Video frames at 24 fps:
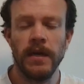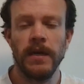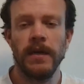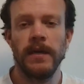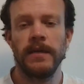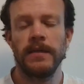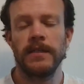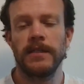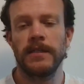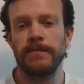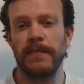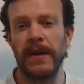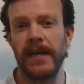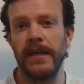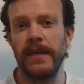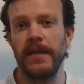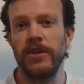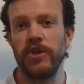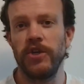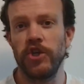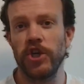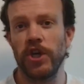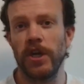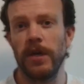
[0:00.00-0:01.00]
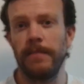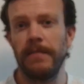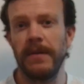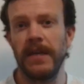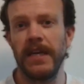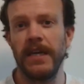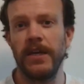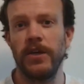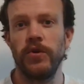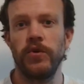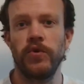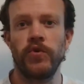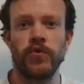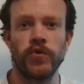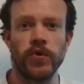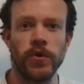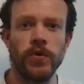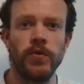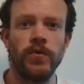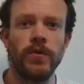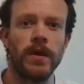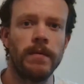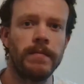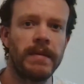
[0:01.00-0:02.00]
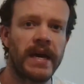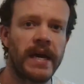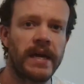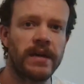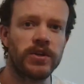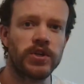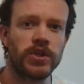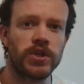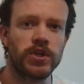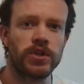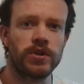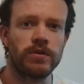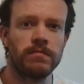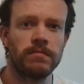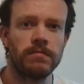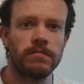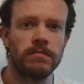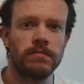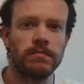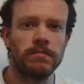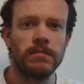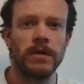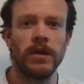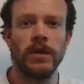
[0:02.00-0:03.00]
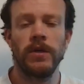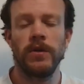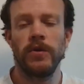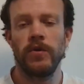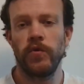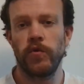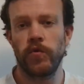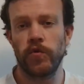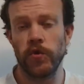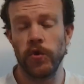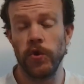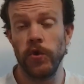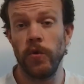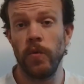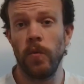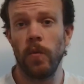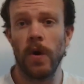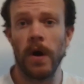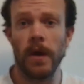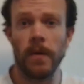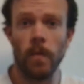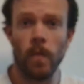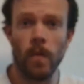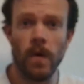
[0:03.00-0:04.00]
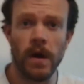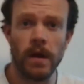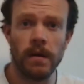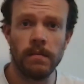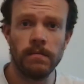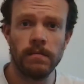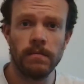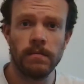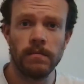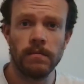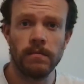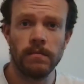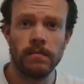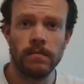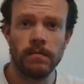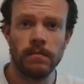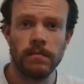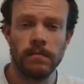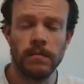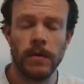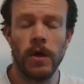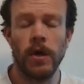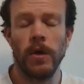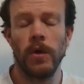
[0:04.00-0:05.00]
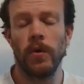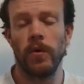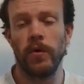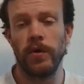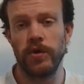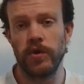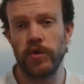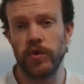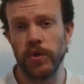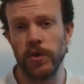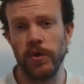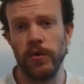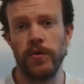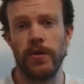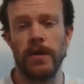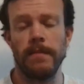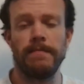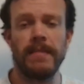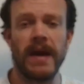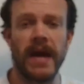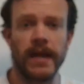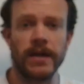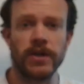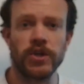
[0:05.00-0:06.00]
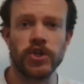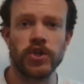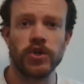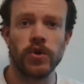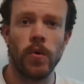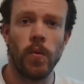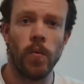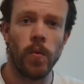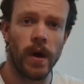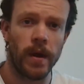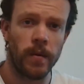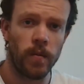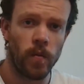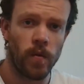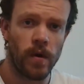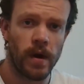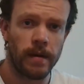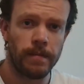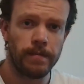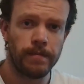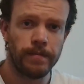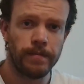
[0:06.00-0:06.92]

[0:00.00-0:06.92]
Spain and Germany drew the match, drew 1-1, or drew the match 1-1.